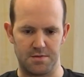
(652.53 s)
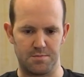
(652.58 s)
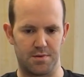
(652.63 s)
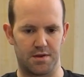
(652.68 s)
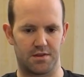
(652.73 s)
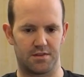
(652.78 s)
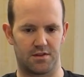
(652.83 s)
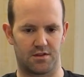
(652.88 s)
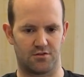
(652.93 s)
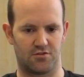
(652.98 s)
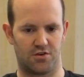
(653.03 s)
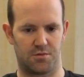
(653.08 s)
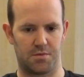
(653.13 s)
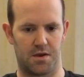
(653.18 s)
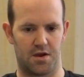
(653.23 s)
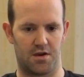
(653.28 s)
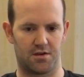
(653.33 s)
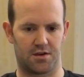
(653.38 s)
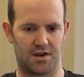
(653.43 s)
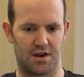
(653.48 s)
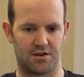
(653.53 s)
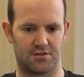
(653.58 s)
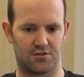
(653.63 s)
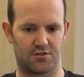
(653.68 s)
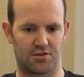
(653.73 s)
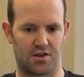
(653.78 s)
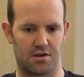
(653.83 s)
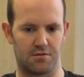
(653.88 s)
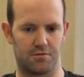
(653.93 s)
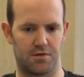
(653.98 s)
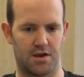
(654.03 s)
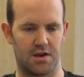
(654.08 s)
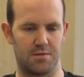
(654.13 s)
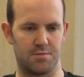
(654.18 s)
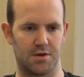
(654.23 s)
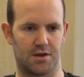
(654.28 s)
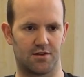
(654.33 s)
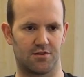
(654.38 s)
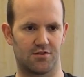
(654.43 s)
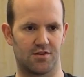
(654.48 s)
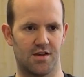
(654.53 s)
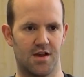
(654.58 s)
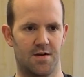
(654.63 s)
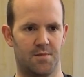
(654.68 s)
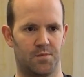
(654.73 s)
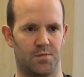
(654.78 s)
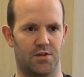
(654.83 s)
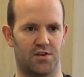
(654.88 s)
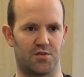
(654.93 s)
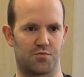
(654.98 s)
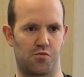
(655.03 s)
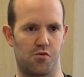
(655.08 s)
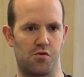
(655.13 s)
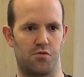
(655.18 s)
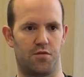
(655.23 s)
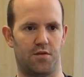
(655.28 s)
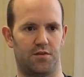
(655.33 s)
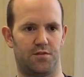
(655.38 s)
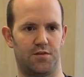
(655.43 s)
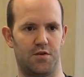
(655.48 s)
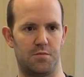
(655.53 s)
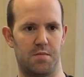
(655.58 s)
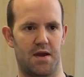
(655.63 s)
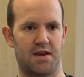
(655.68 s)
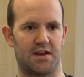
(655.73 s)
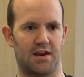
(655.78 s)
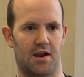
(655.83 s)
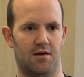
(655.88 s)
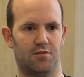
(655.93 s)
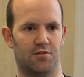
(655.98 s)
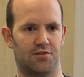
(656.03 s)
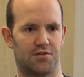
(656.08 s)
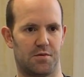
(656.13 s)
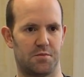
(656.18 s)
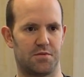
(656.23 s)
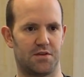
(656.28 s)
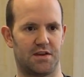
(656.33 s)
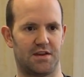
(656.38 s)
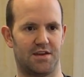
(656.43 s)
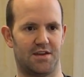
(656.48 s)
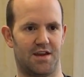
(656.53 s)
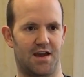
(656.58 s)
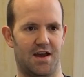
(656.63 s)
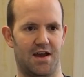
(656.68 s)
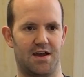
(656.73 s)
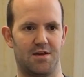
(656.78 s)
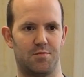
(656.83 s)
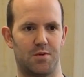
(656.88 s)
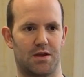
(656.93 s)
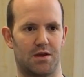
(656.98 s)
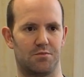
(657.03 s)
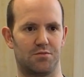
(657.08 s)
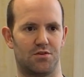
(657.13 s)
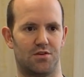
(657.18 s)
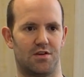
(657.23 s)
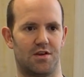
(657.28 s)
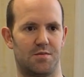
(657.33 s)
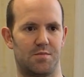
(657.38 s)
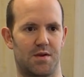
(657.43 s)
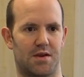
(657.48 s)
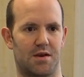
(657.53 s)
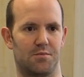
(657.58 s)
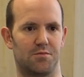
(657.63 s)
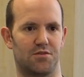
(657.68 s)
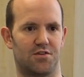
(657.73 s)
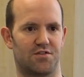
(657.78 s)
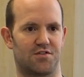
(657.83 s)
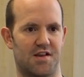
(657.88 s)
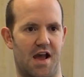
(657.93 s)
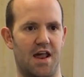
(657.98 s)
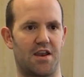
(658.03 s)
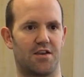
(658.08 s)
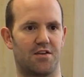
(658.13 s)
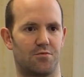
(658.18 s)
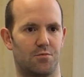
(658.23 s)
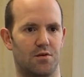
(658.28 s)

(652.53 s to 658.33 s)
The GPIO connector is kind of funny because it's proof if you make enough of something, uh, it becomes a, it becomes a standard.